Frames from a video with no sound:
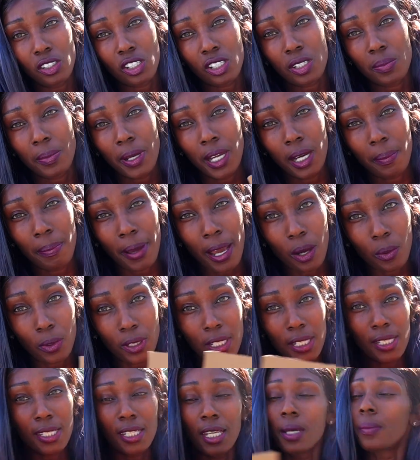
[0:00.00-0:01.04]
just made it back with
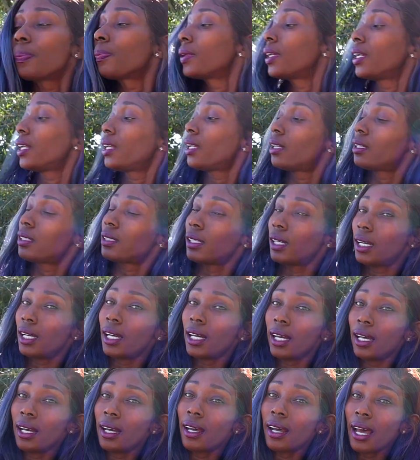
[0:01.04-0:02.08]
the template.
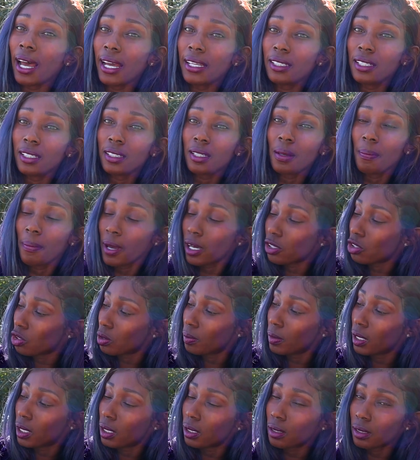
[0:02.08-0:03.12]
I did the
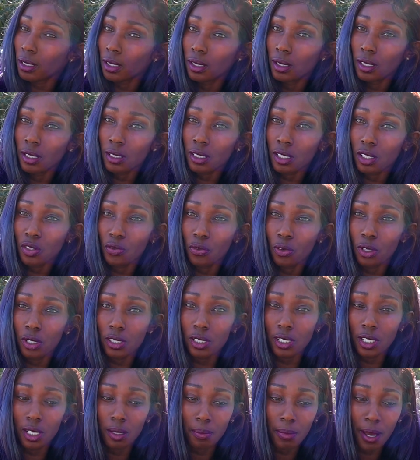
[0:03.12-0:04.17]
measurements, and this is
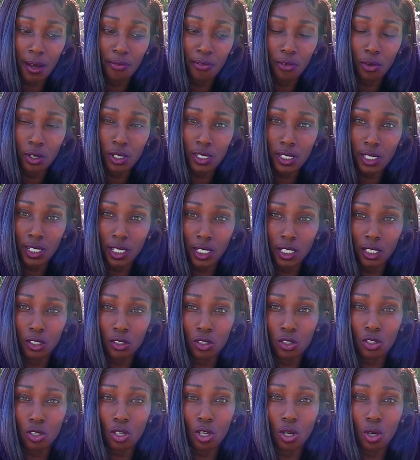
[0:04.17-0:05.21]
14 by 14,
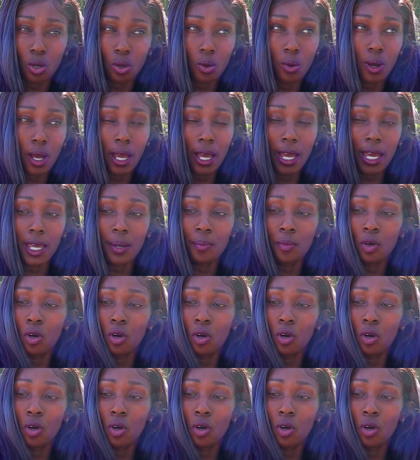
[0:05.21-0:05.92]
so I'm